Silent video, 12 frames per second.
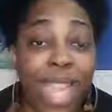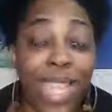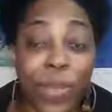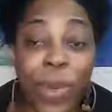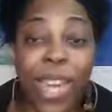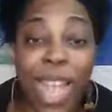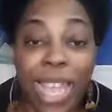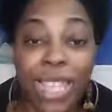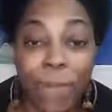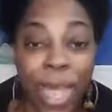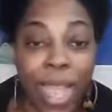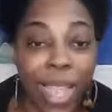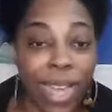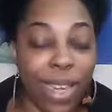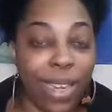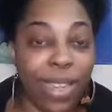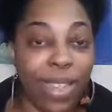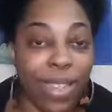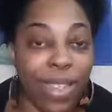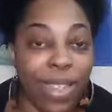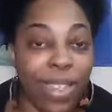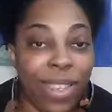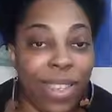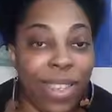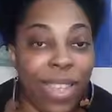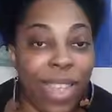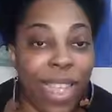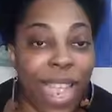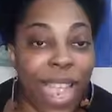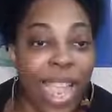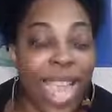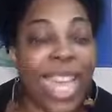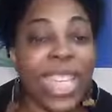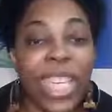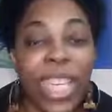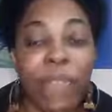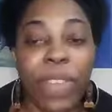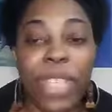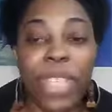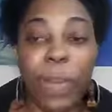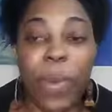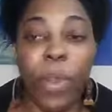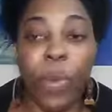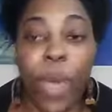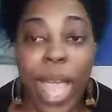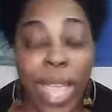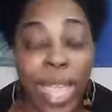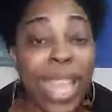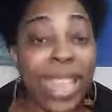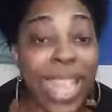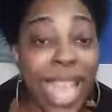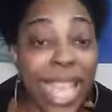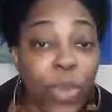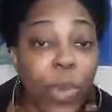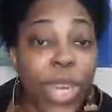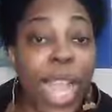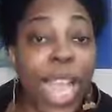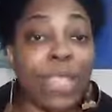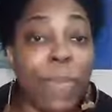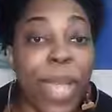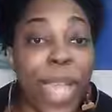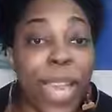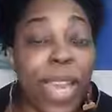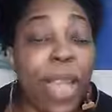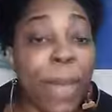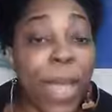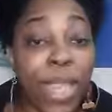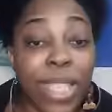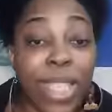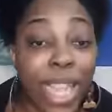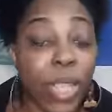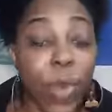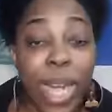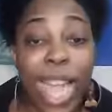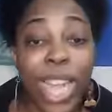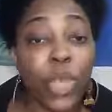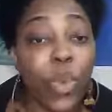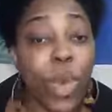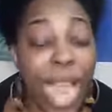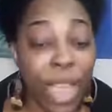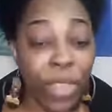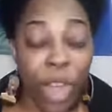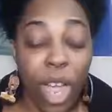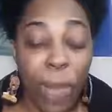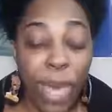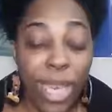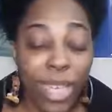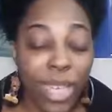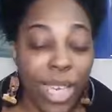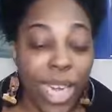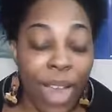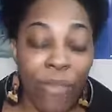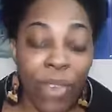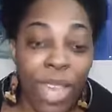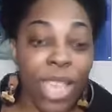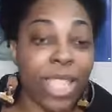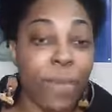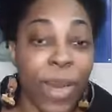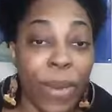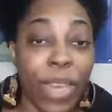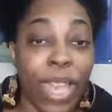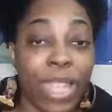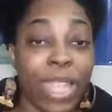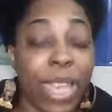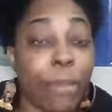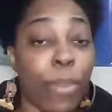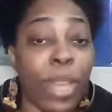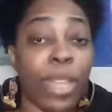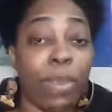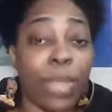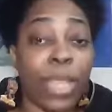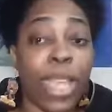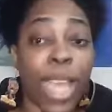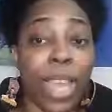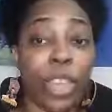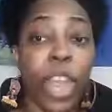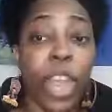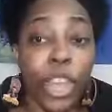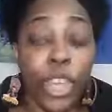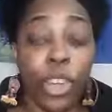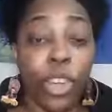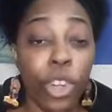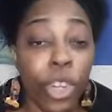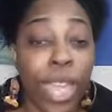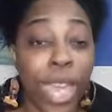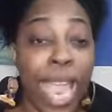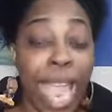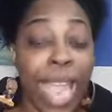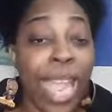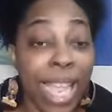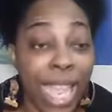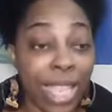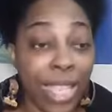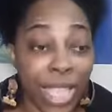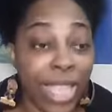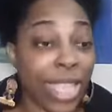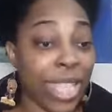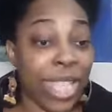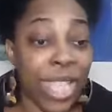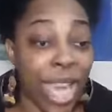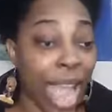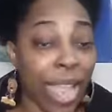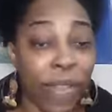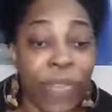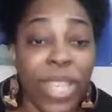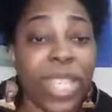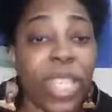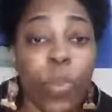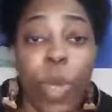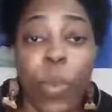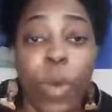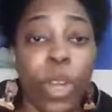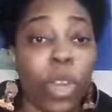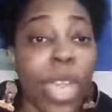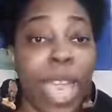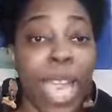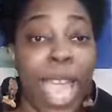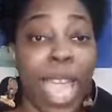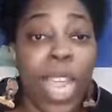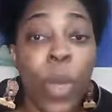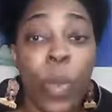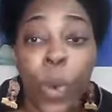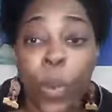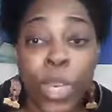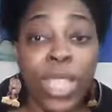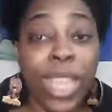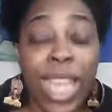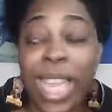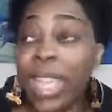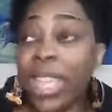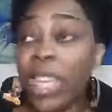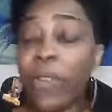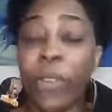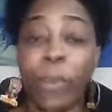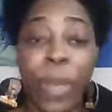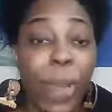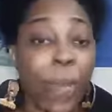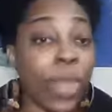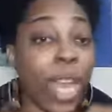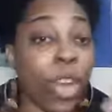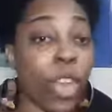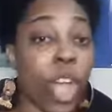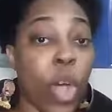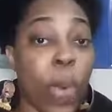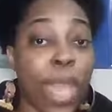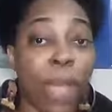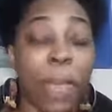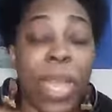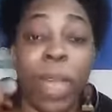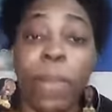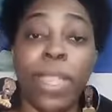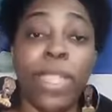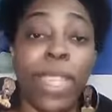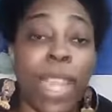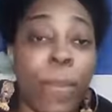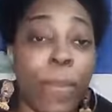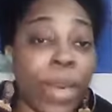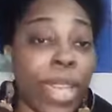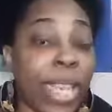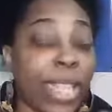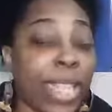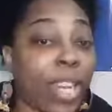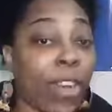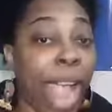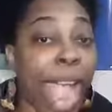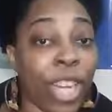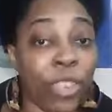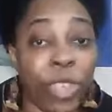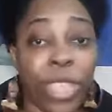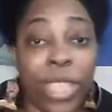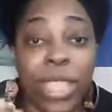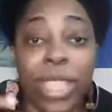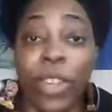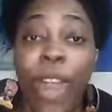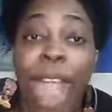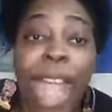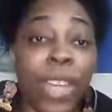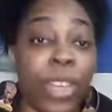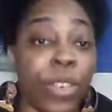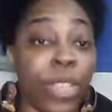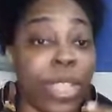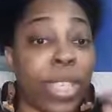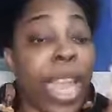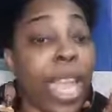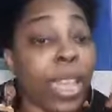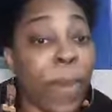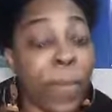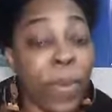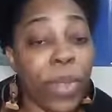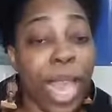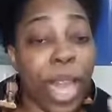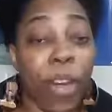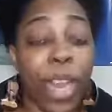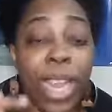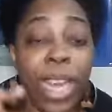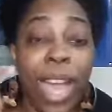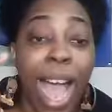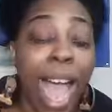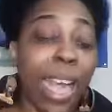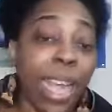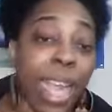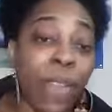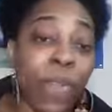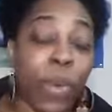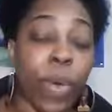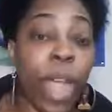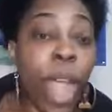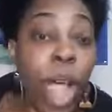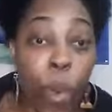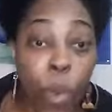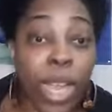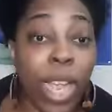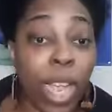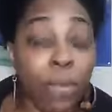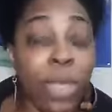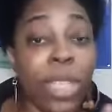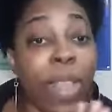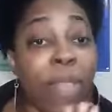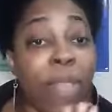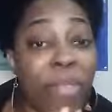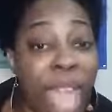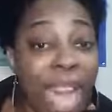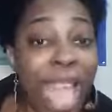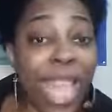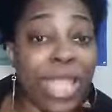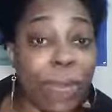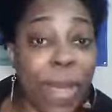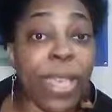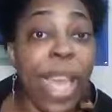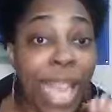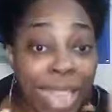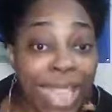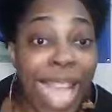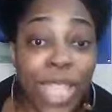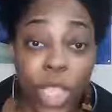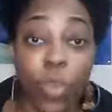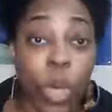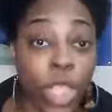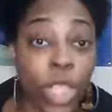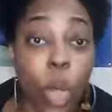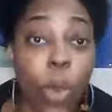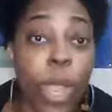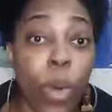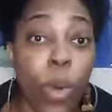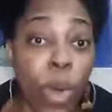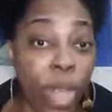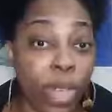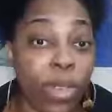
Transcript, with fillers: That's what it has been each and every step of the way. That's what it has been. Because guess what? As you gather up each and every experience and bring them together, you're looking at, yeah, this is the life. This is what we're looking at. When we're seeing the different people that are going and becoming celebrities and they're actresses and they're actors and the people that are in a high level when it comes to that aspect, that's what's going on.